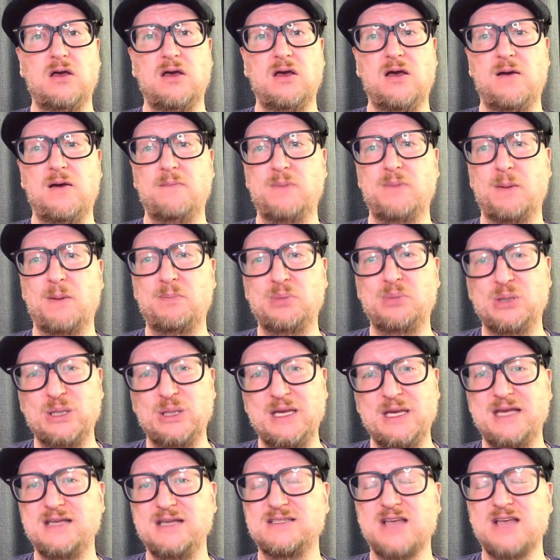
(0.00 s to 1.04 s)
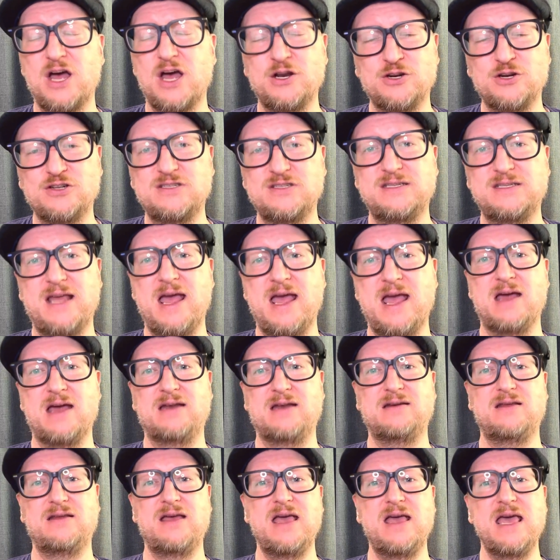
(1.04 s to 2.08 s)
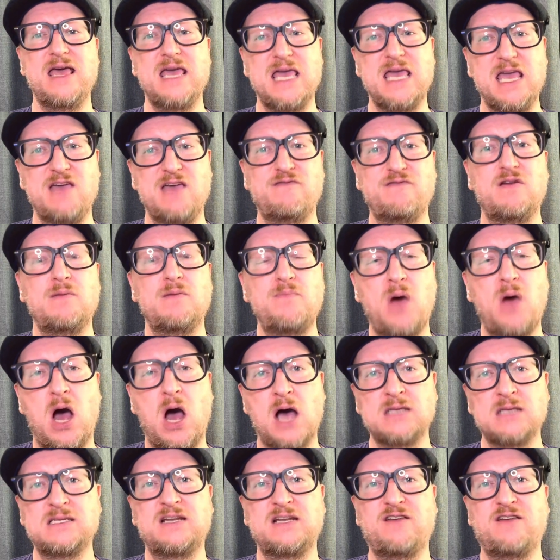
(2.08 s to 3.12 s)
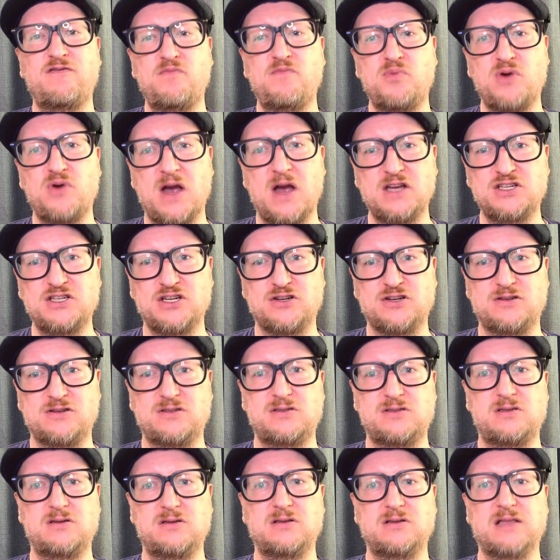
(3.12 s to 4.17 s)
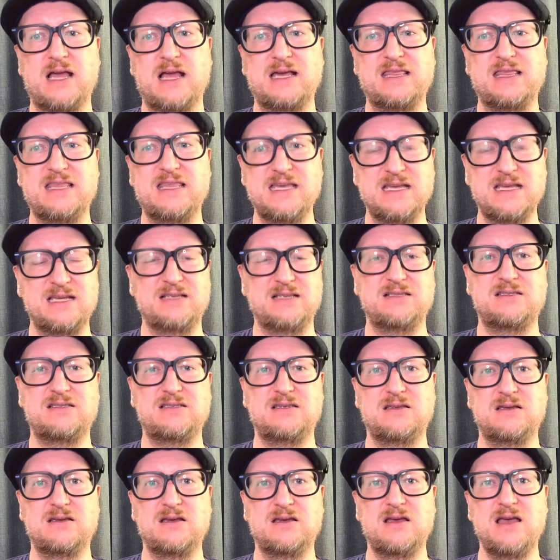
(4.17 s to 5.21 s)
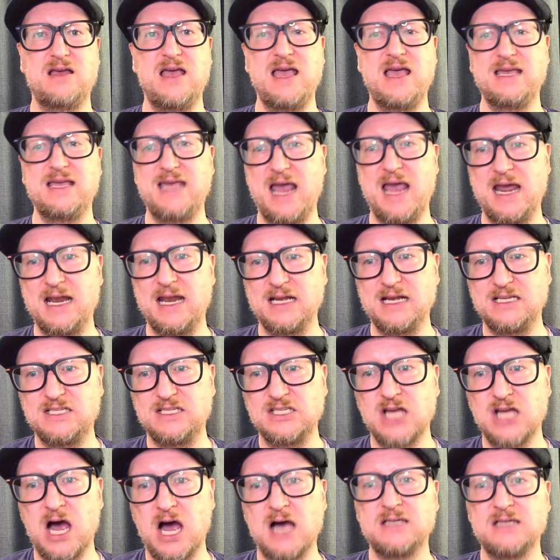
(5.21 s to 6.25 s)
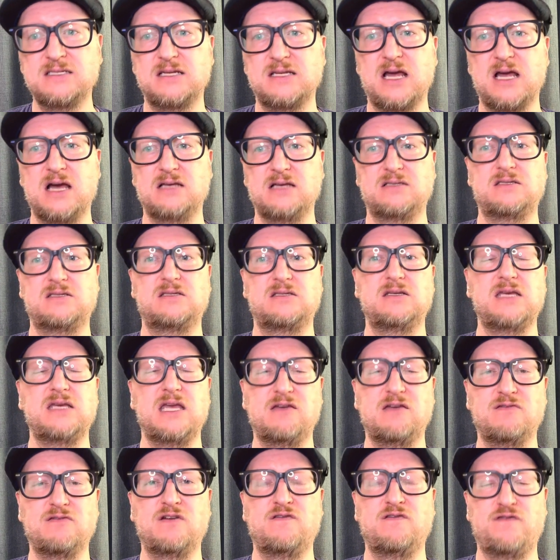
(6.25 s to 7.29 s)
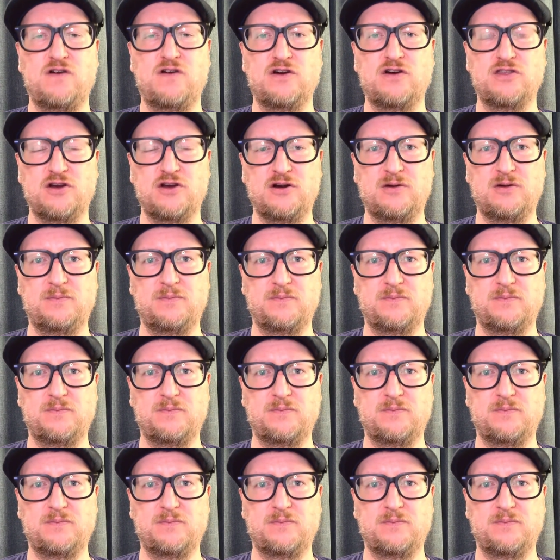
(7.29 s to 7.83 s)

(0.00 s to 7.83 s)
But please understand, even positive pressures like these can exhaust us even further.